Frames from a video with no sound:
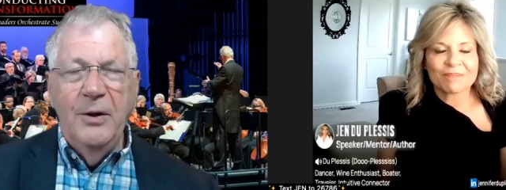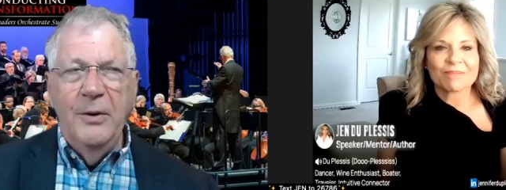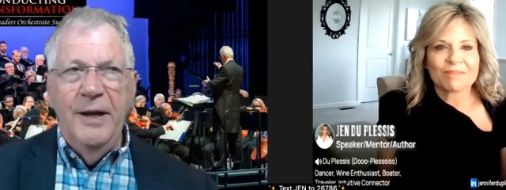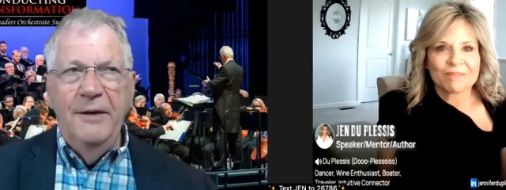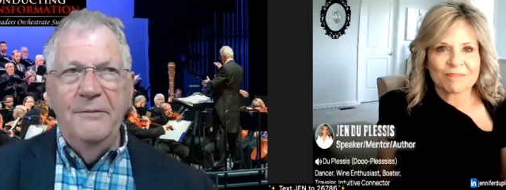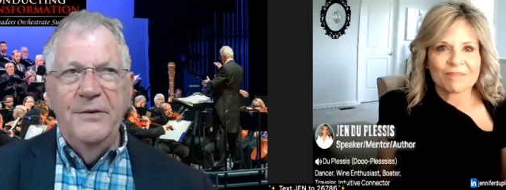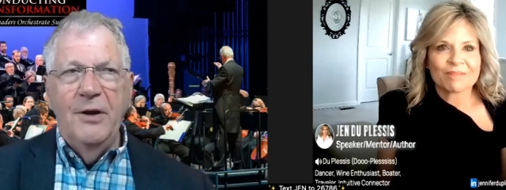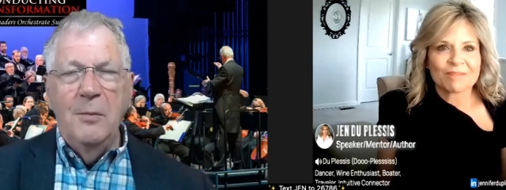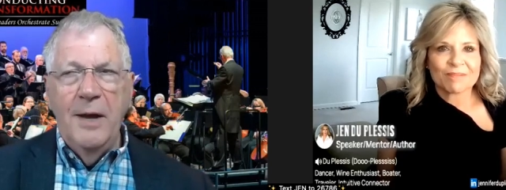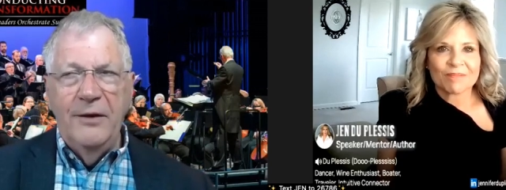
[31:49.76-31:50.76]
Speaker 1: so, and
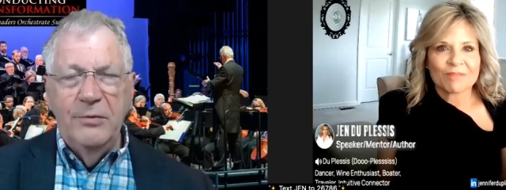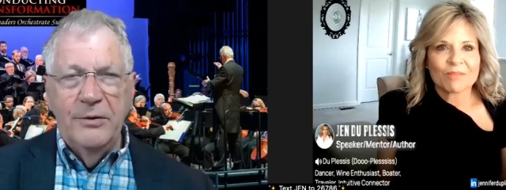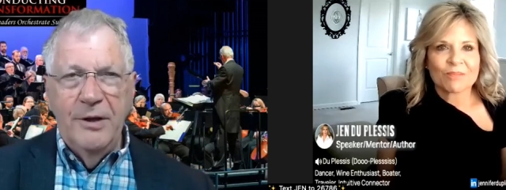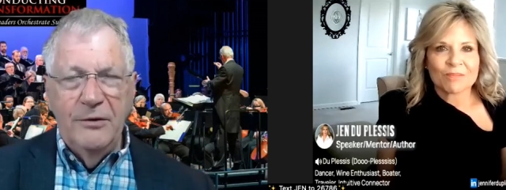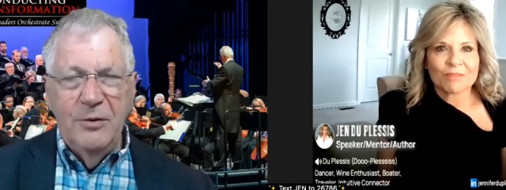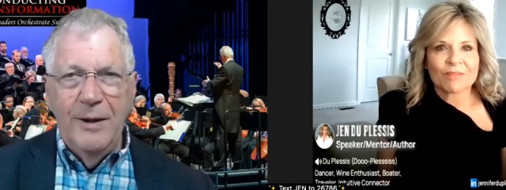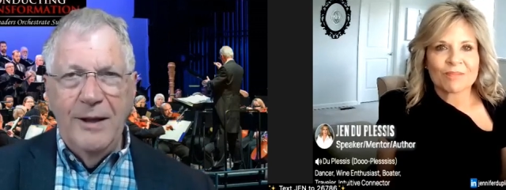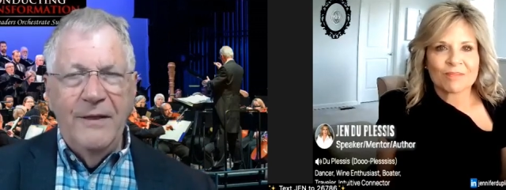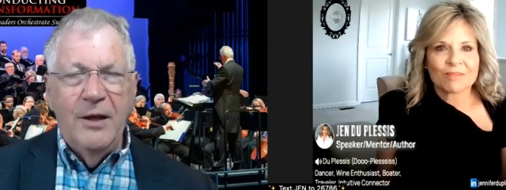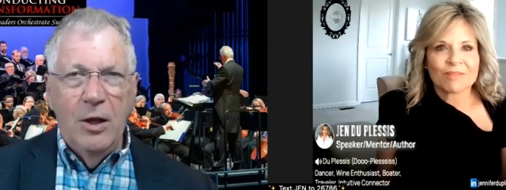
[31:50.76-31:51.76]
John Maxwell talks
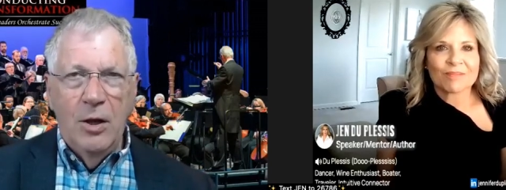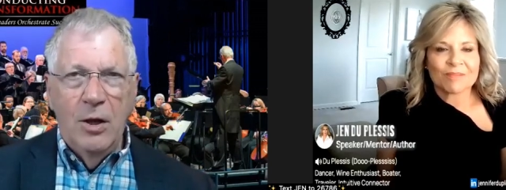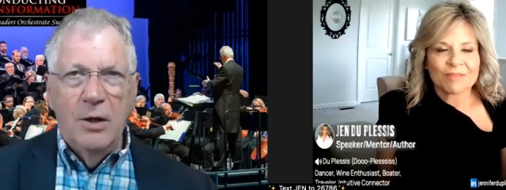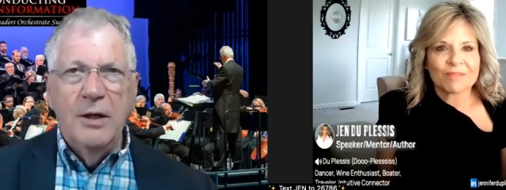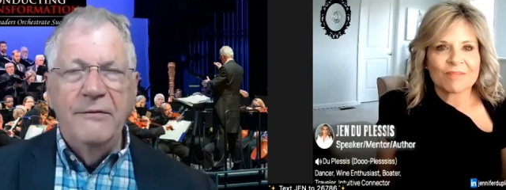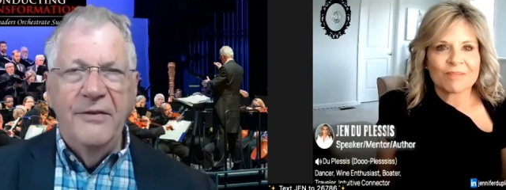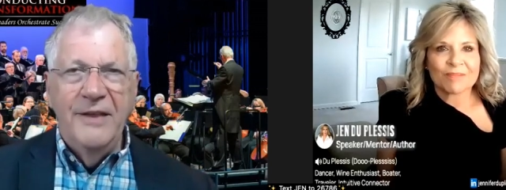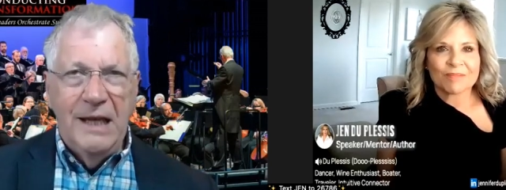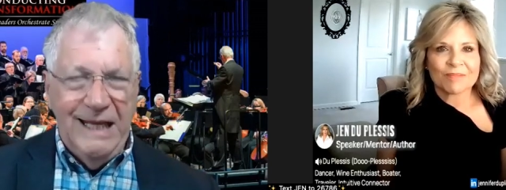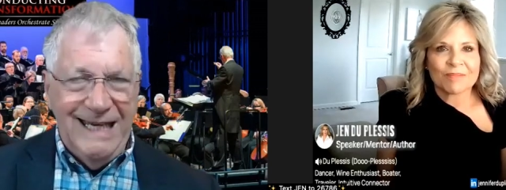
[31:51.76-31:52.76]
about the law of the
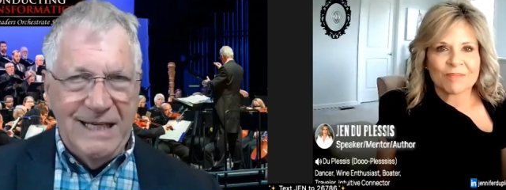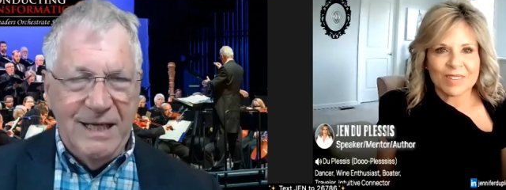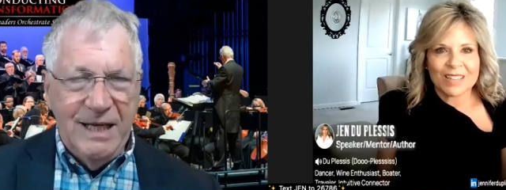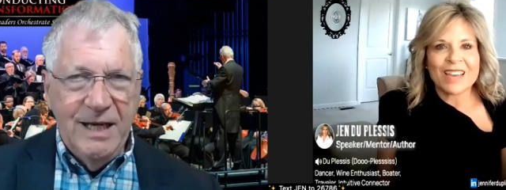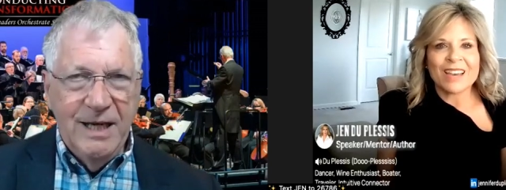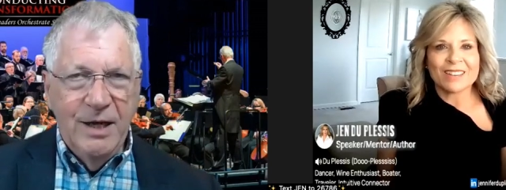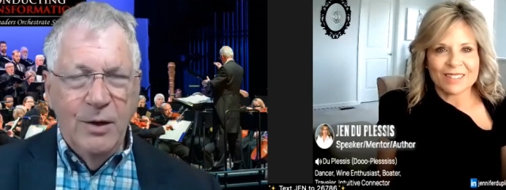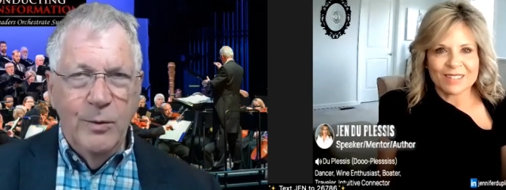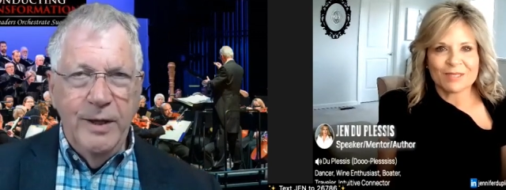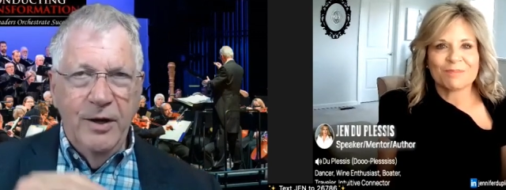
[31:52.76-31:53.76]
lid.
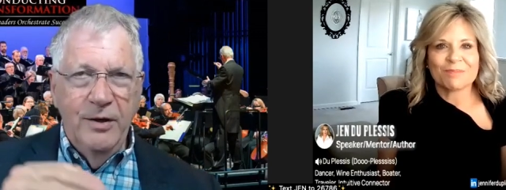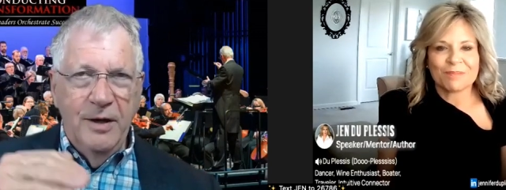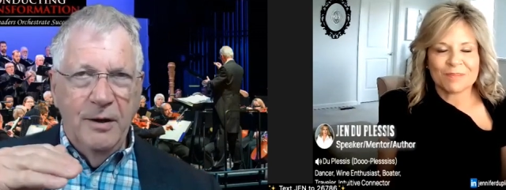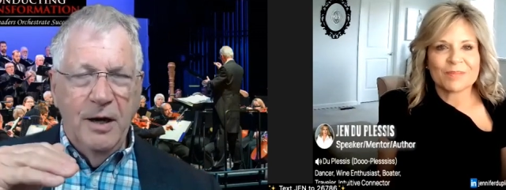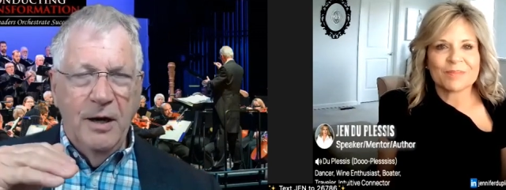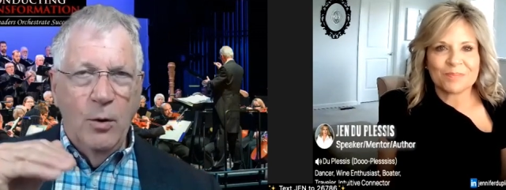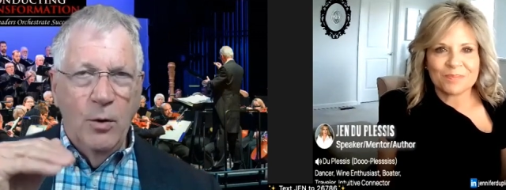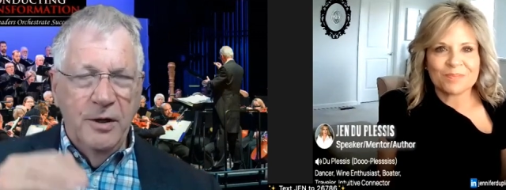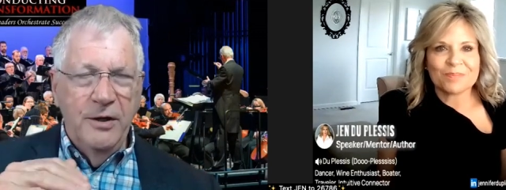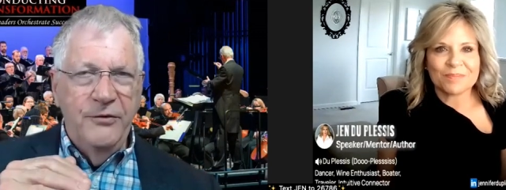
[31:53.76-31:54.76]
Yes. We can, our
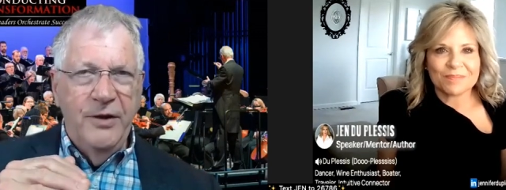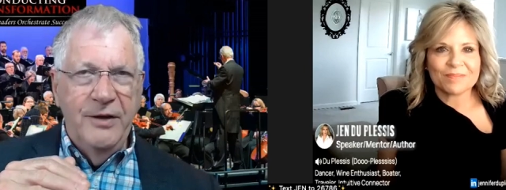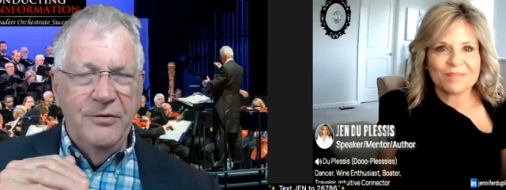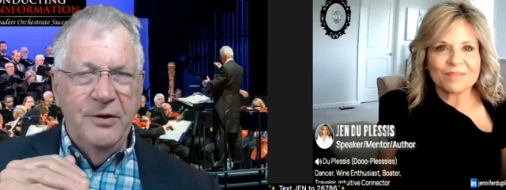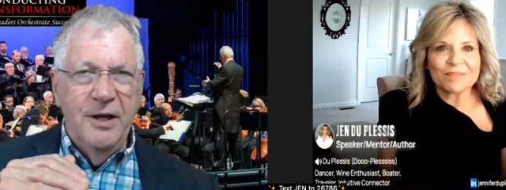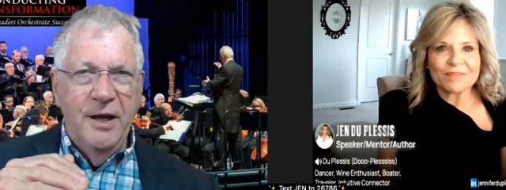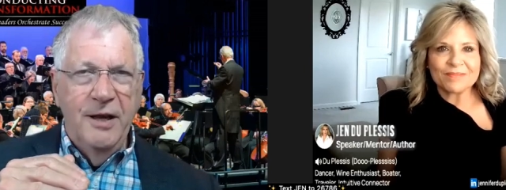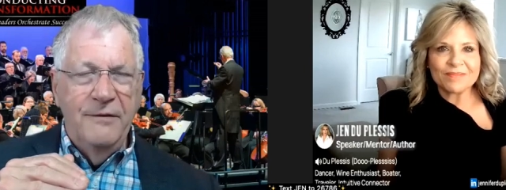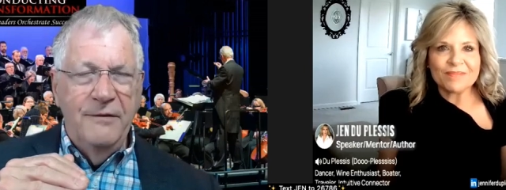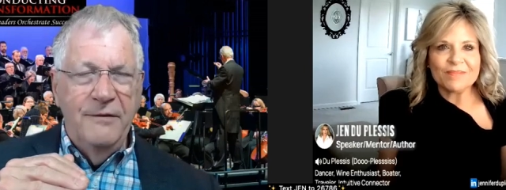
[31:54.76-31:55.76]
organization
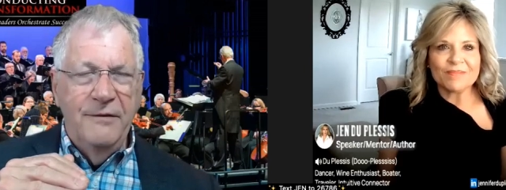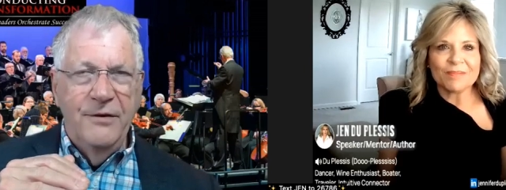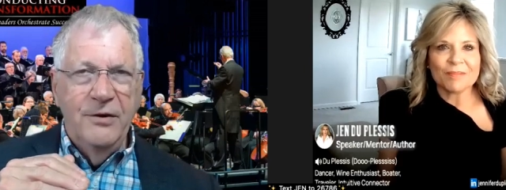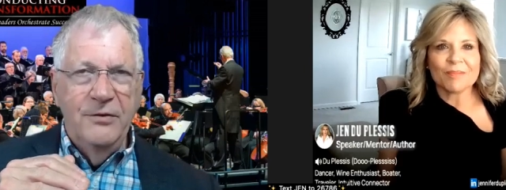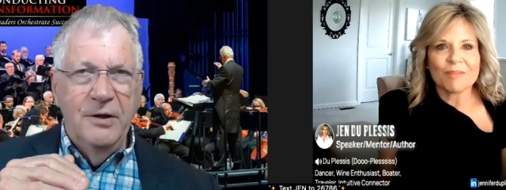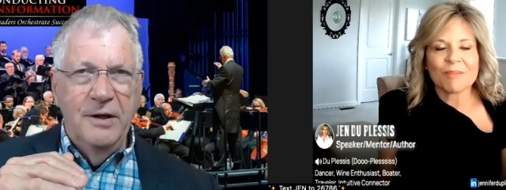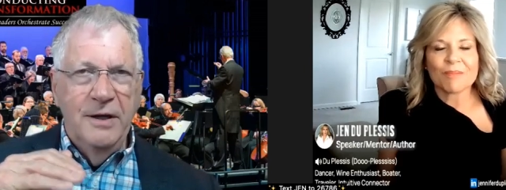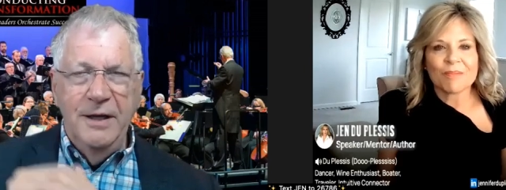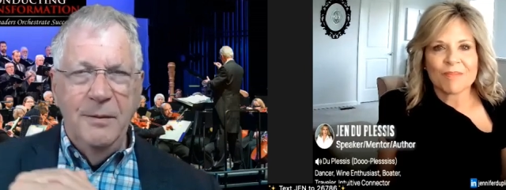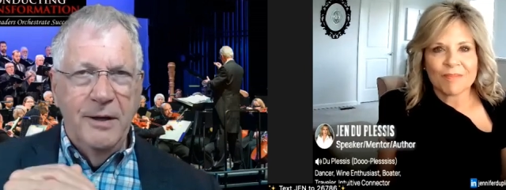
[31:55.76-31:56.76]
cannot function any
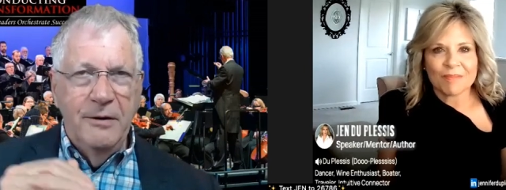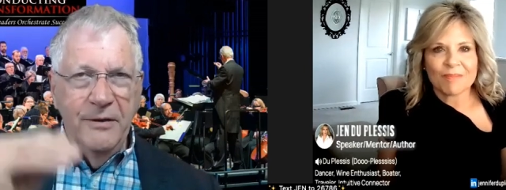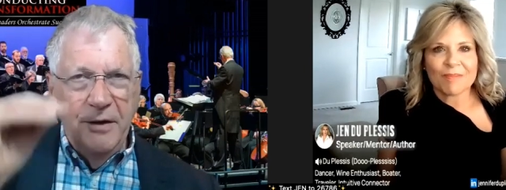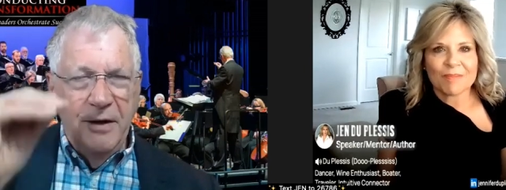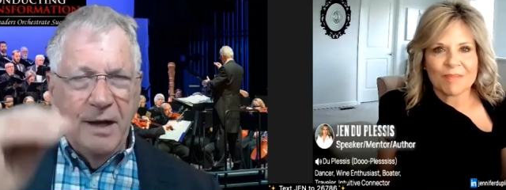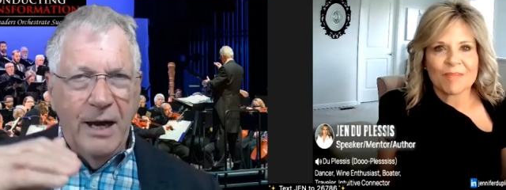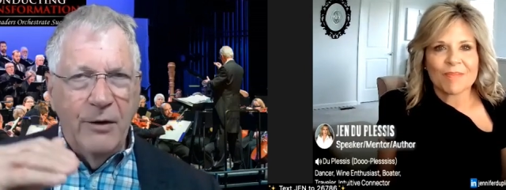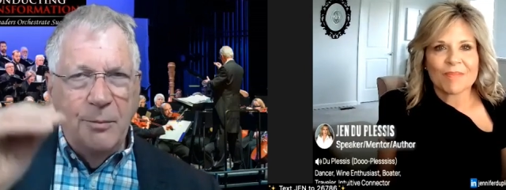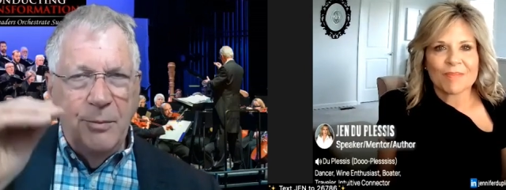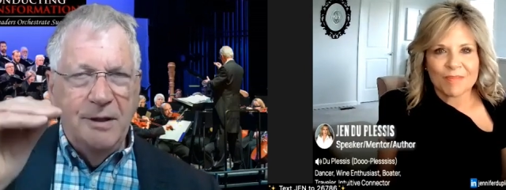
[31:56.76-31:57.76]
better than our
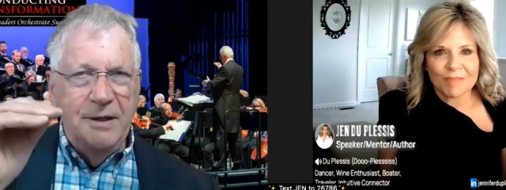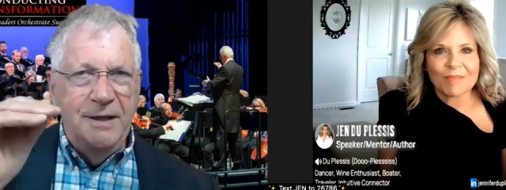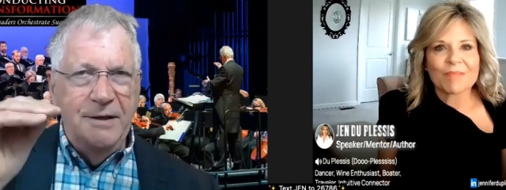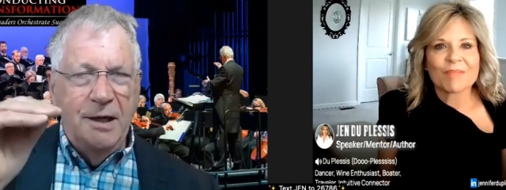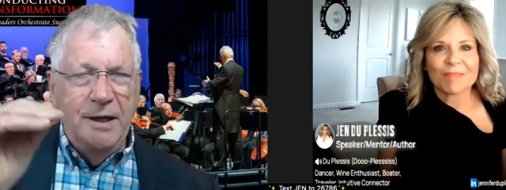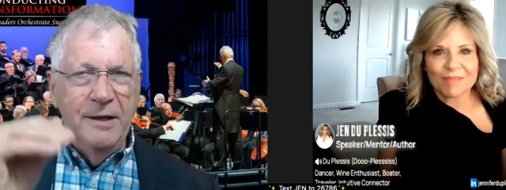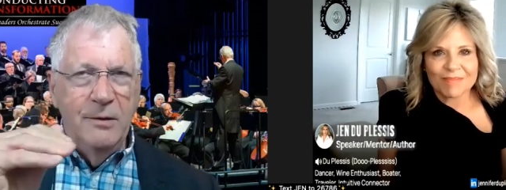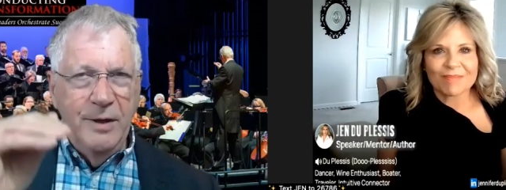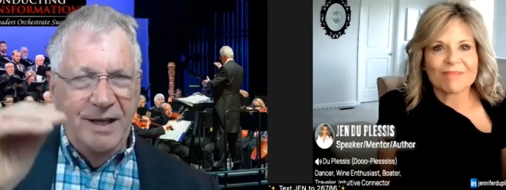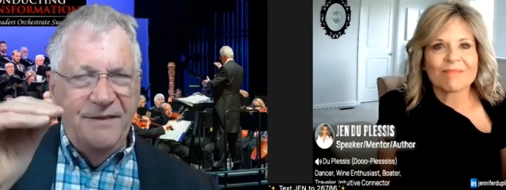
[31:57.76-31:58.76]
ability to lead it.
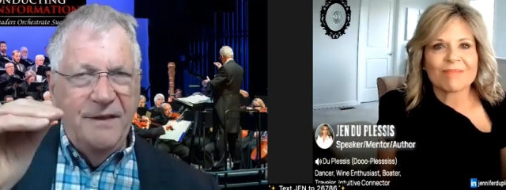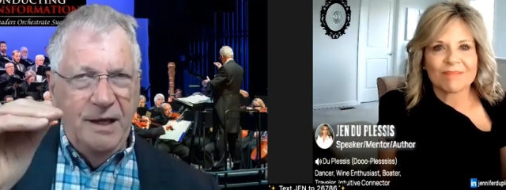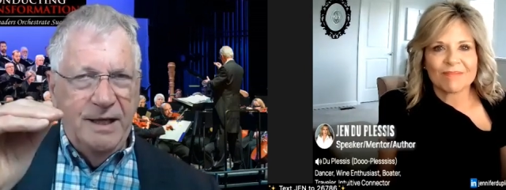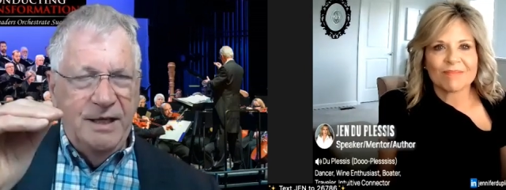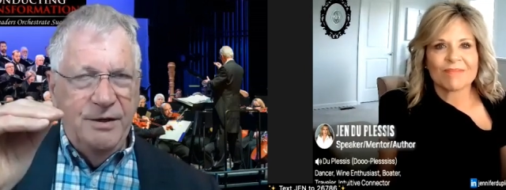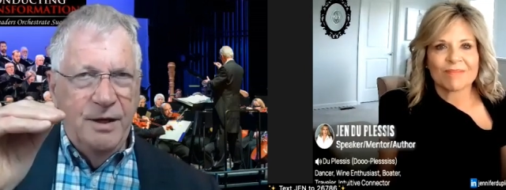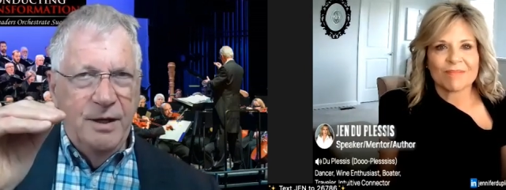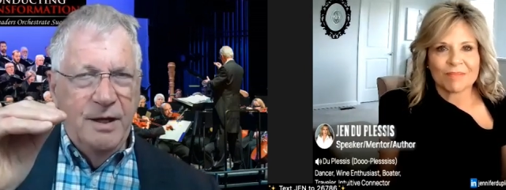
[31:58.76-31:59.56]
We hit the lid.